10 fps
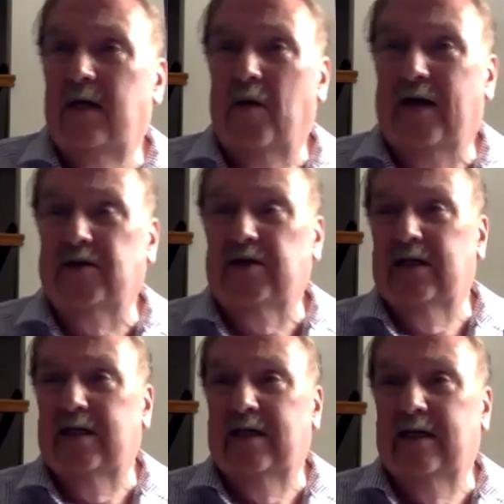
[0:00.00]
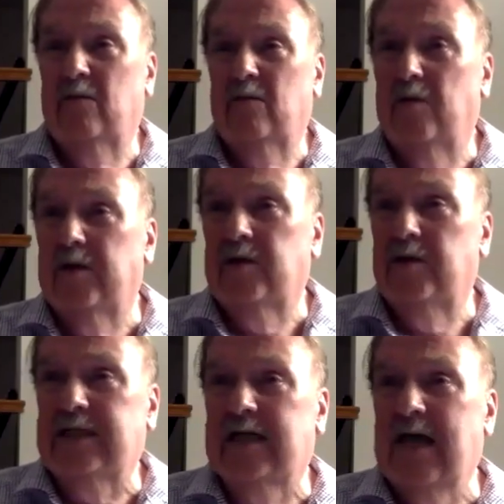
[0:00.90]
question in what we're
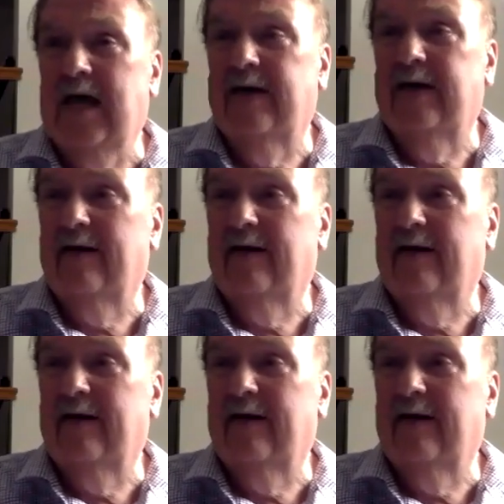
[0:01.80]
doing tonight.